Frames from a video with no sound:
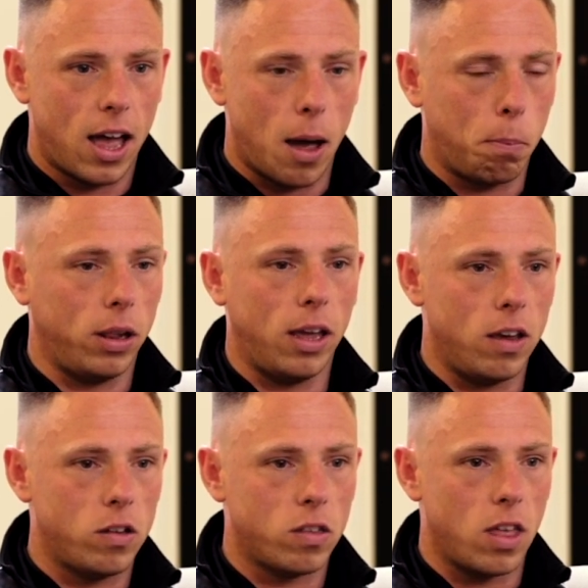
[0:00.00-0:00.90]
a
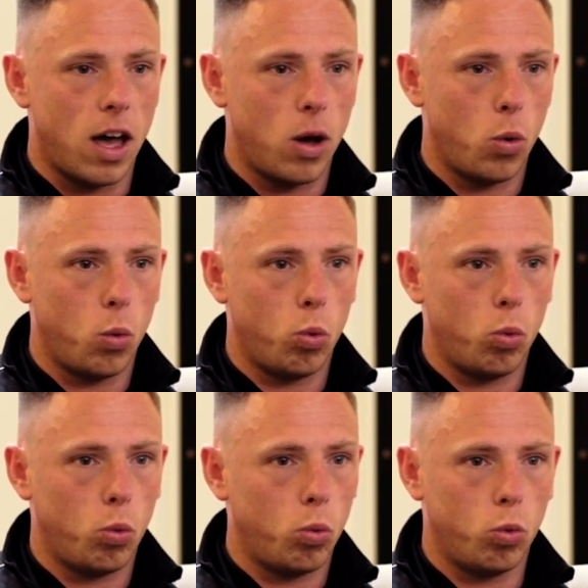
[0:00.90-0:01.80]
place that
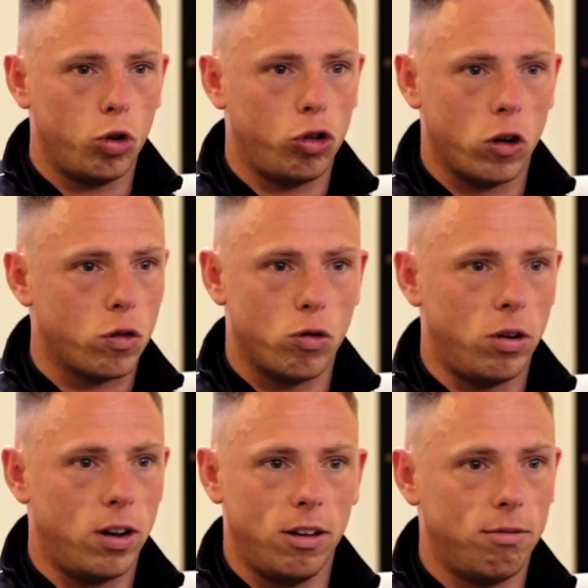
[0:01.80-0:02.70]
was just going
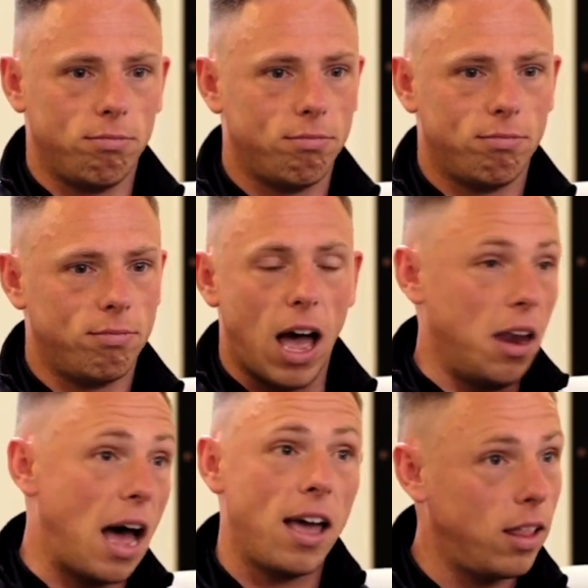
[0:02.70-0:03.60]
to
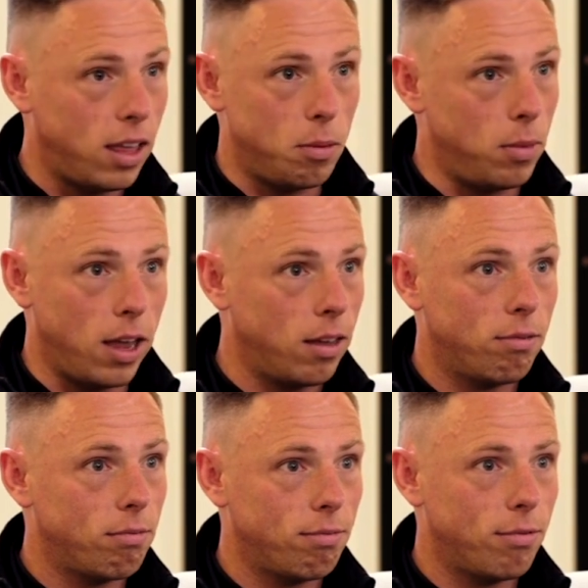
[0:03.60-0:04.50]
annihilate me
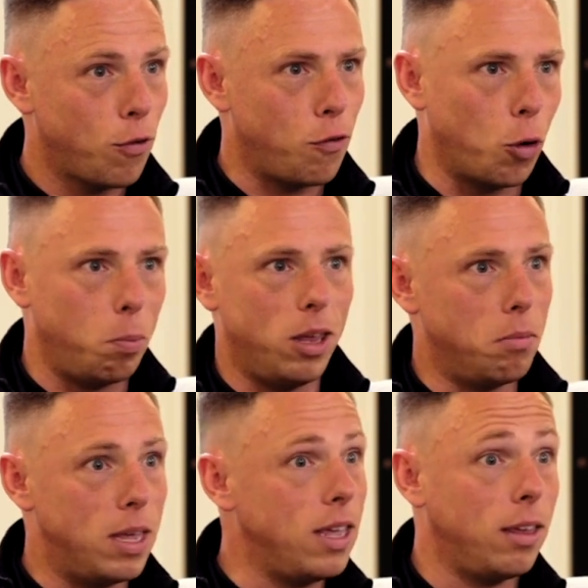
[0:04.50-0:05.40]
for being
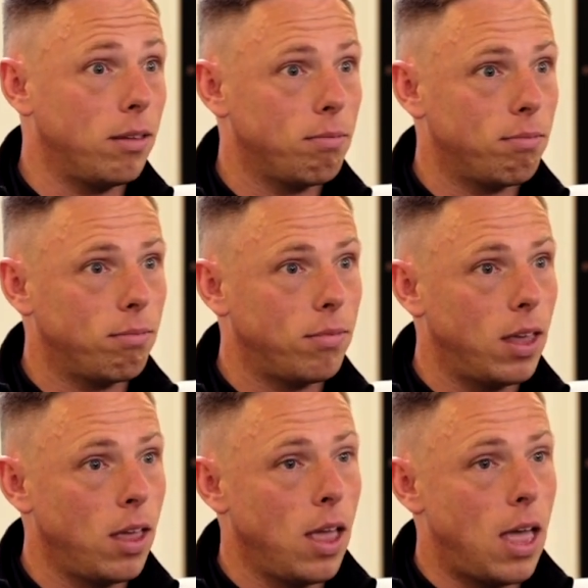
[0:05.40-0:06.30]
me.
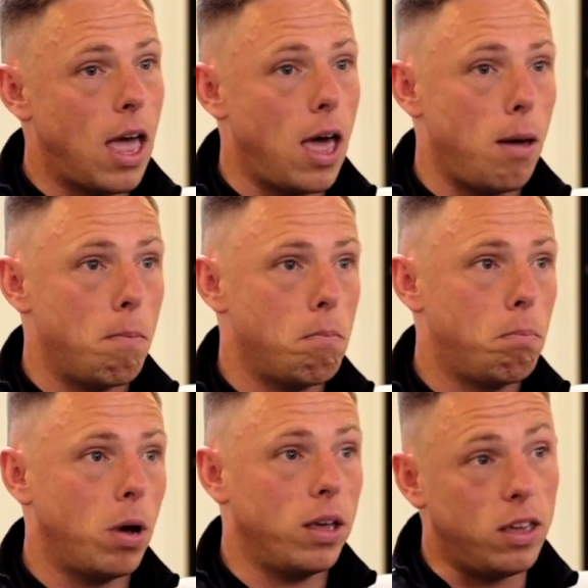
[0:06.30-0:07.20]

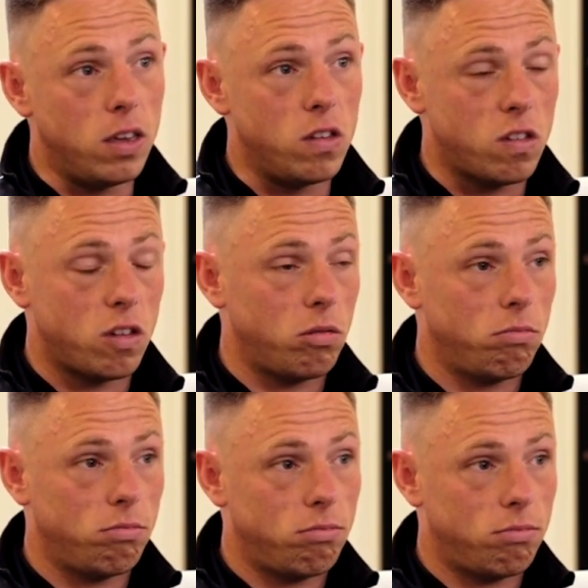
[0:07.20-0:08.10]
But he's
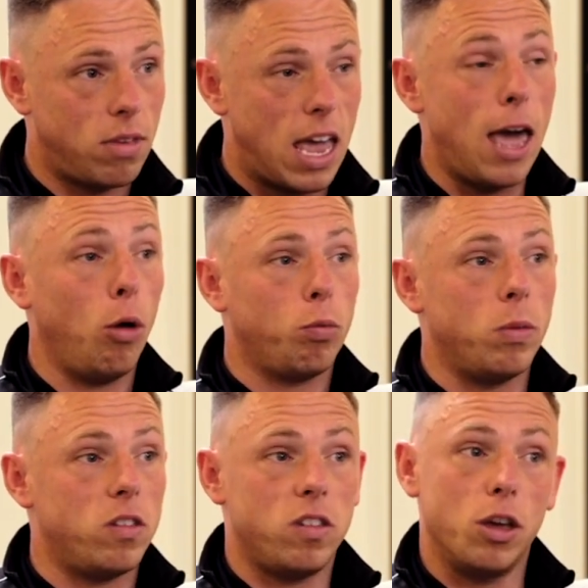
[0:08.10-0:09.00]
helped
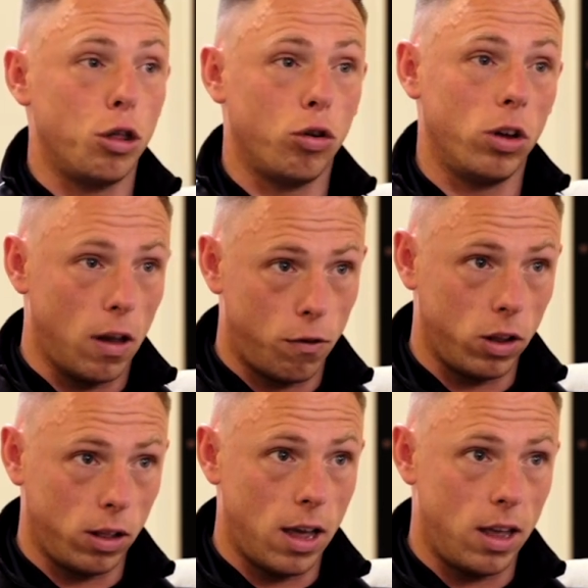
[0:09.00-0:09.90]
me see it through a
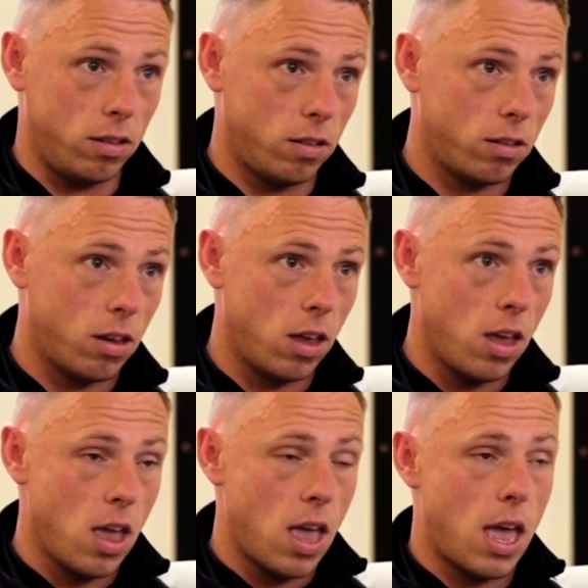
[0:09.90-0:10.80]
different lens.
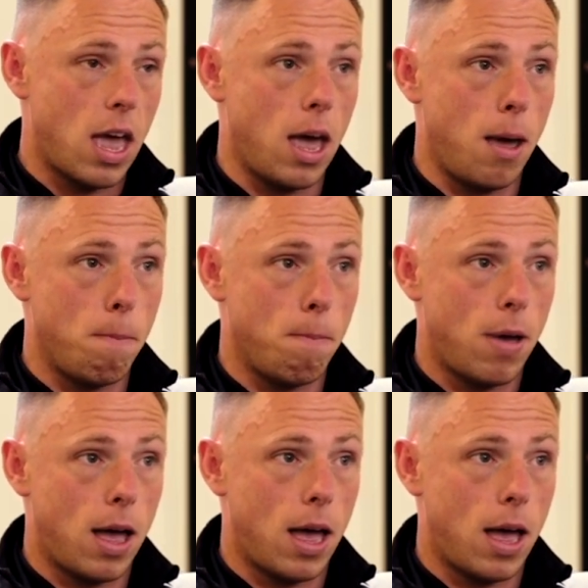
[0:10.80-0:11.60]
And